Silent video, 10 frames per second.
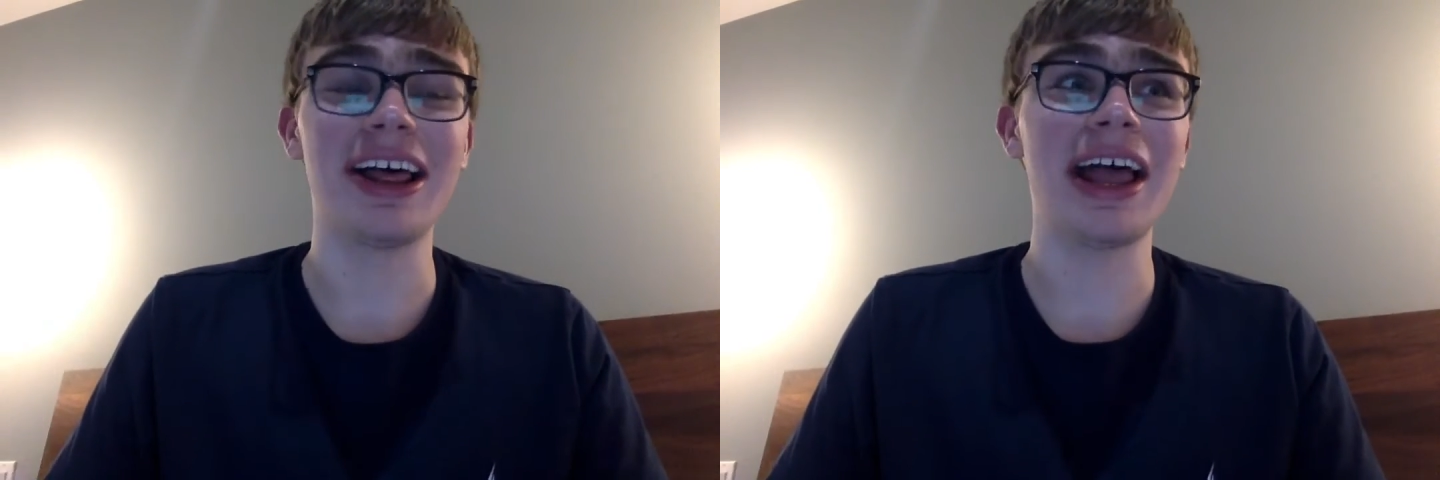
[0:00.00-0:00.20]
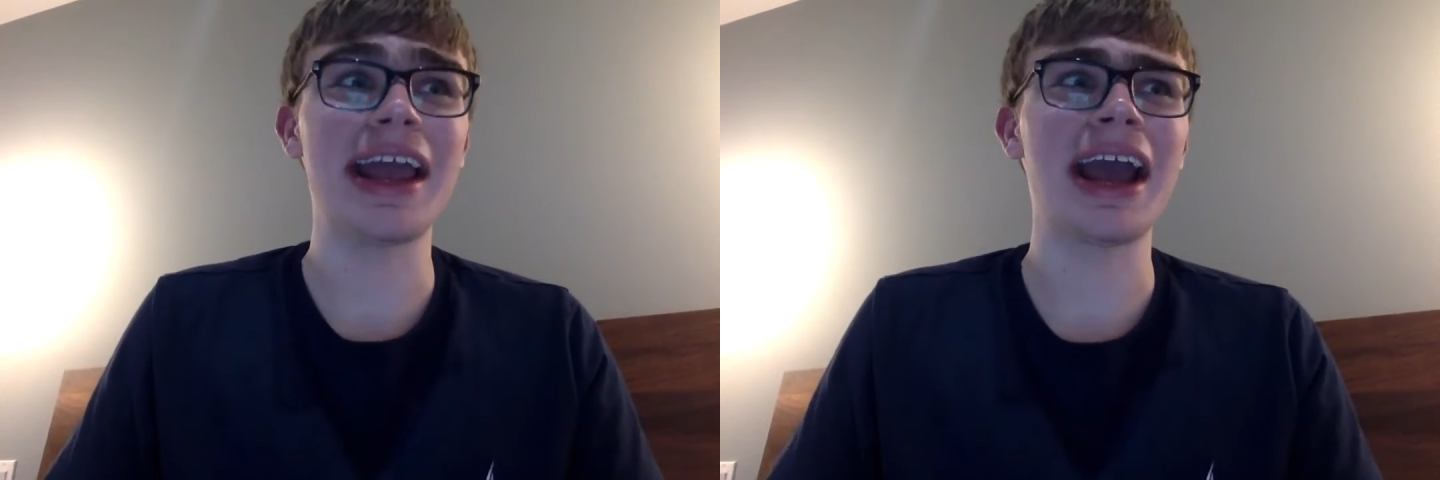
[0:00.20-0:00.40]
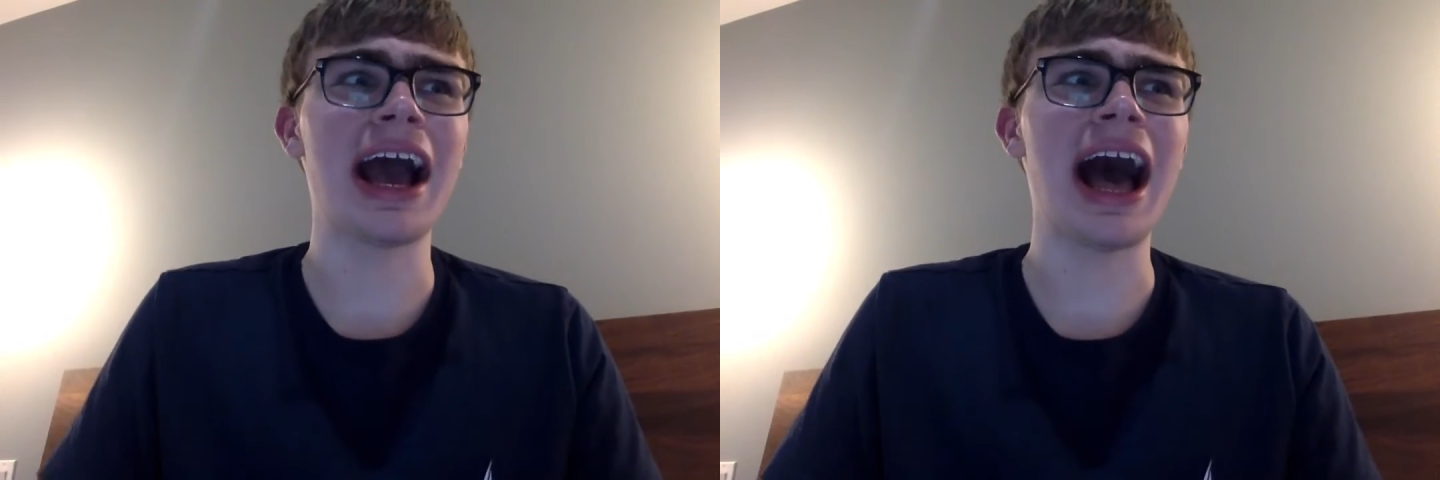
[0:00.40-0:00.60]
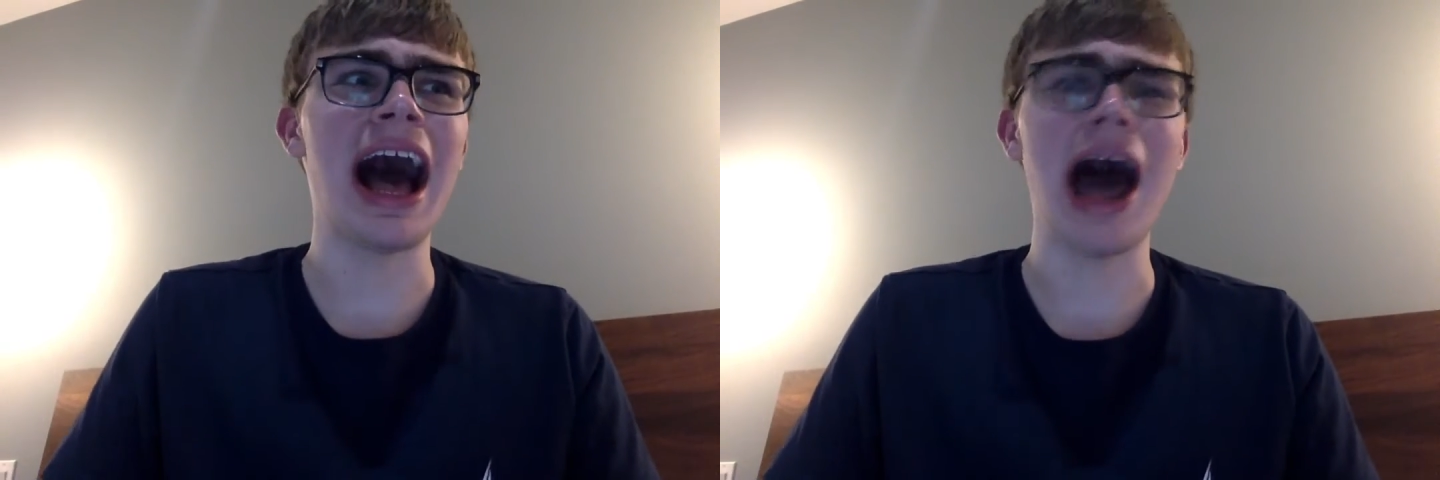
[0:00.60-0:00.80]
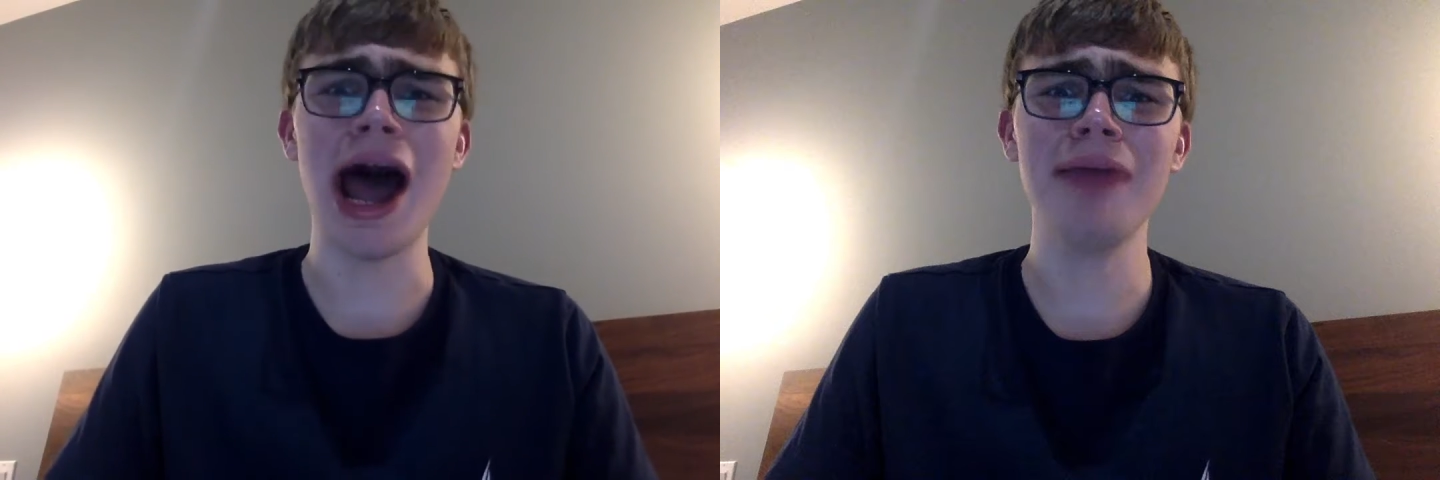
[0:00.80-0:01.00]
Like,
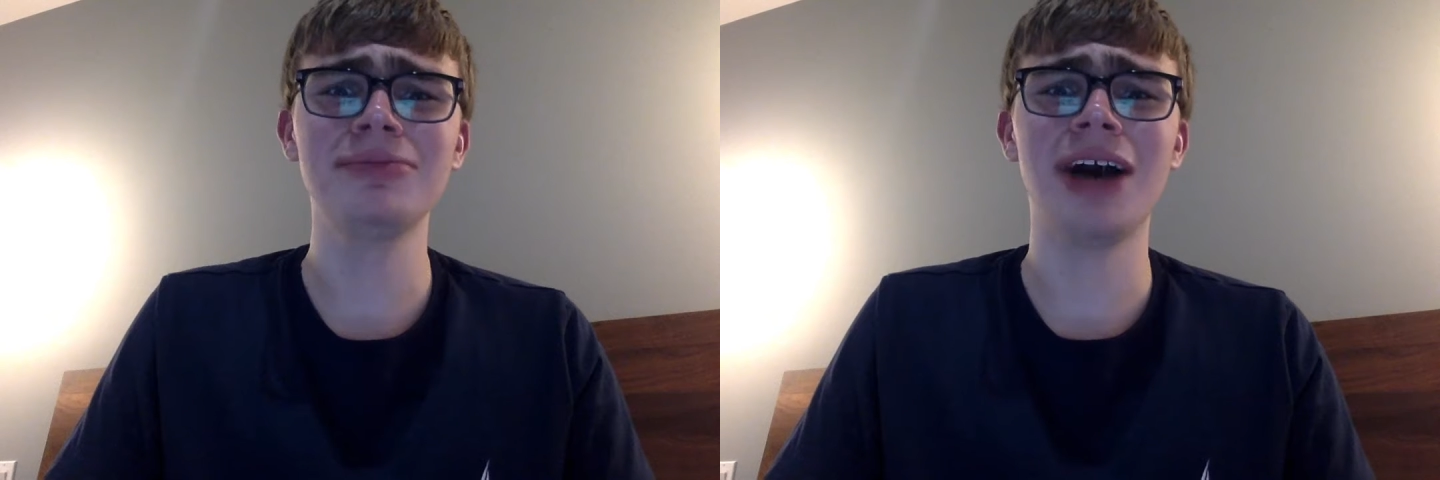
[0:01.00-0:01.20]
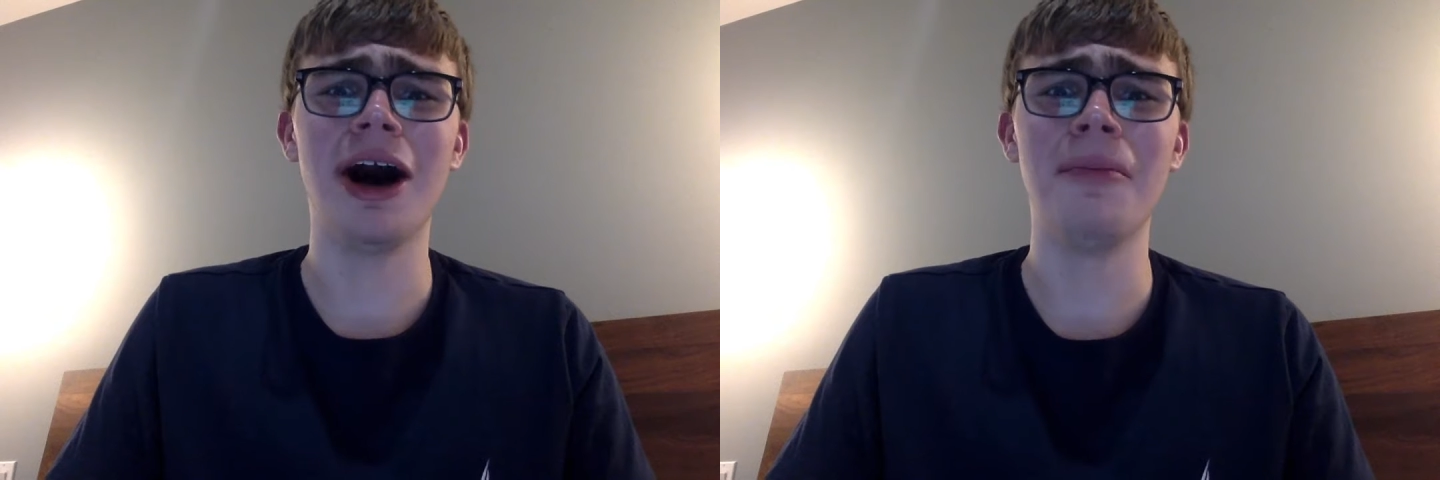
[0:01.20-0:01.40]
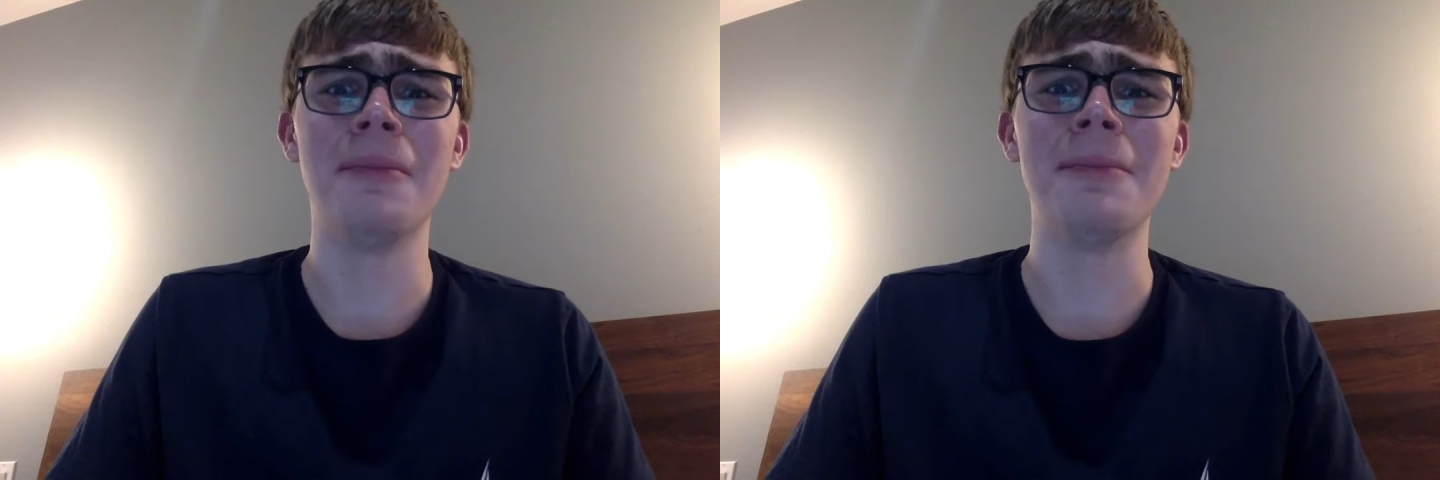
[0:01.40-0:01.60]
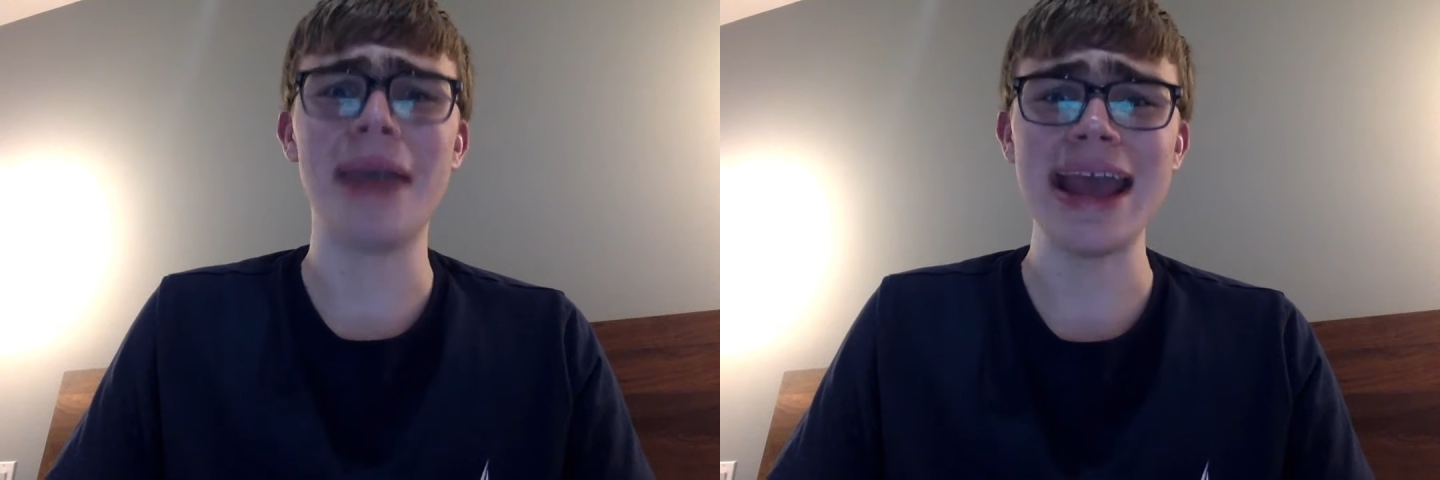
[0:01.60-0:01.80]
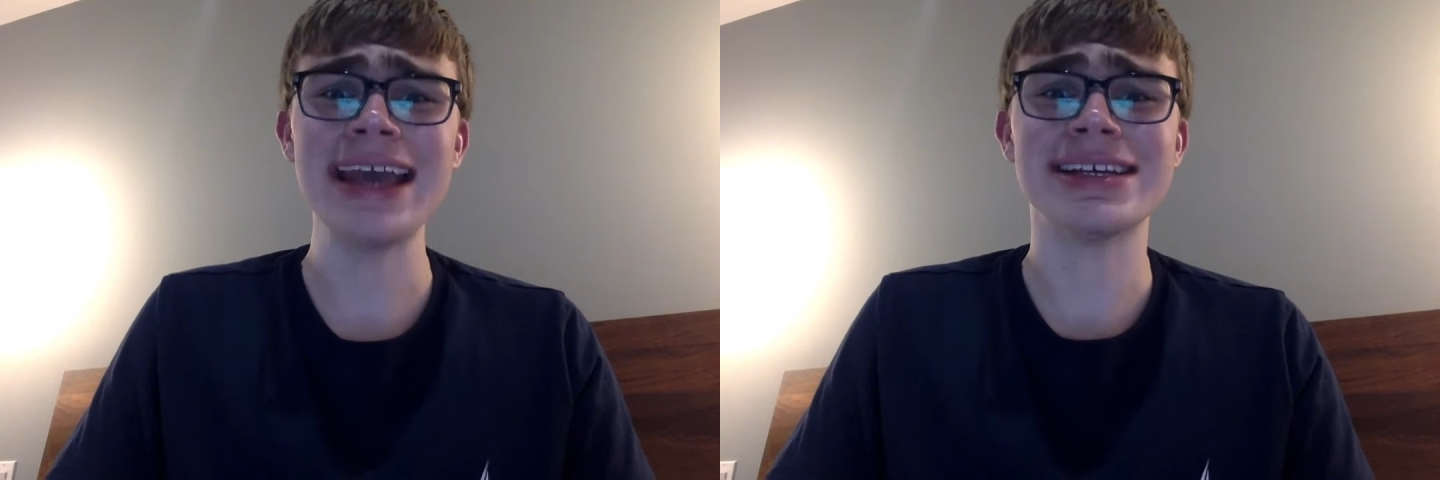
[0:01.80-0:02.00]
I'm
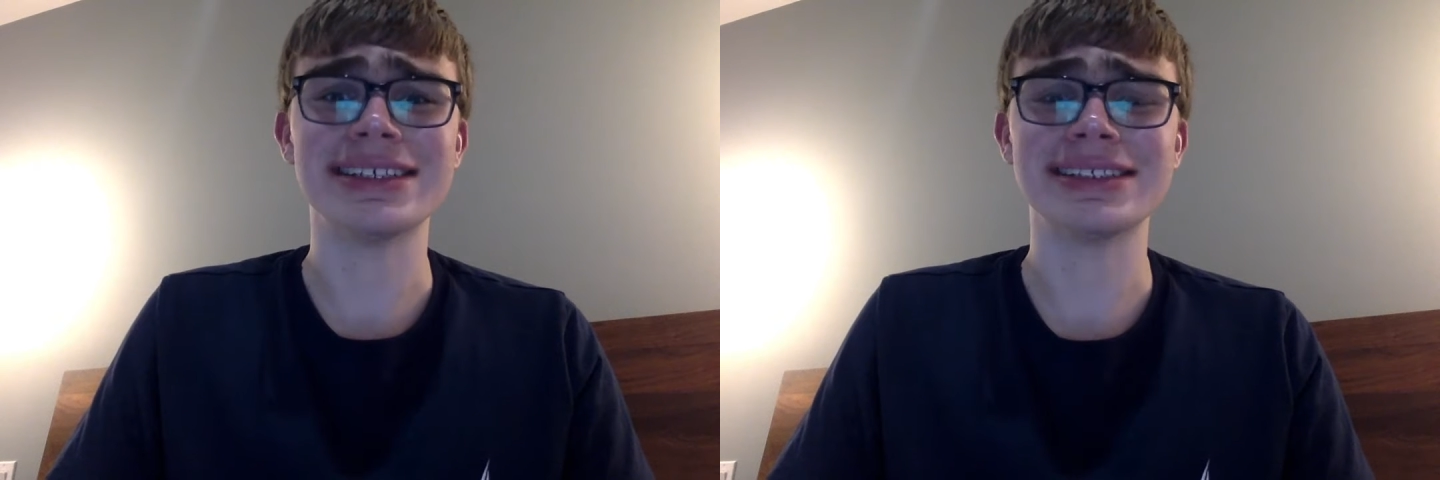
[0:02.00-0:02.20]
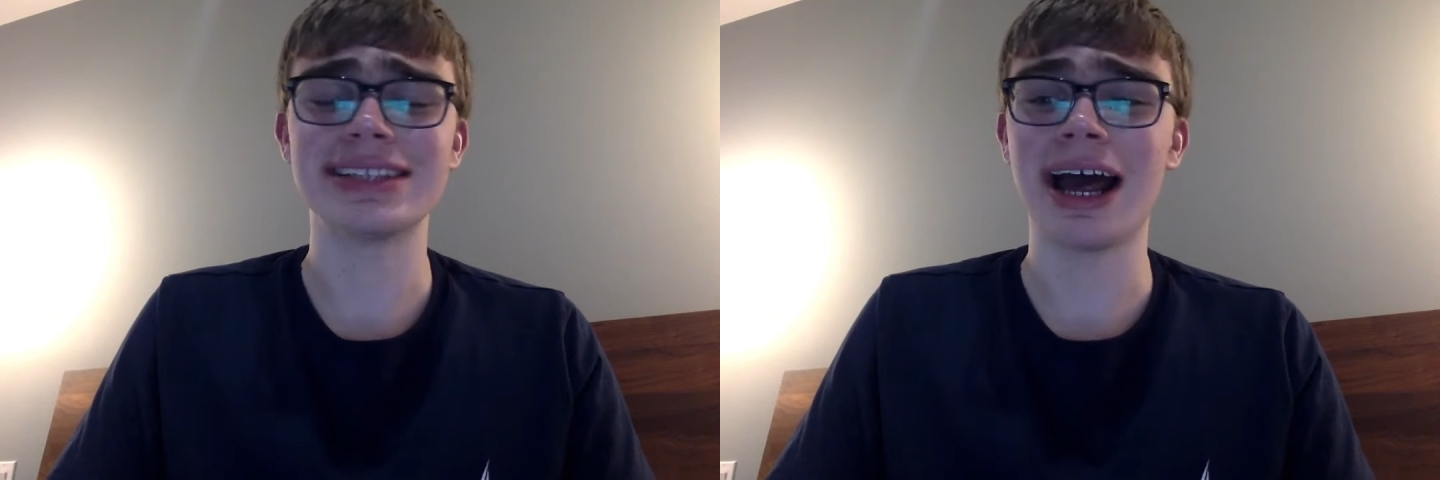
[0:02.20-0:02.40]
amazed.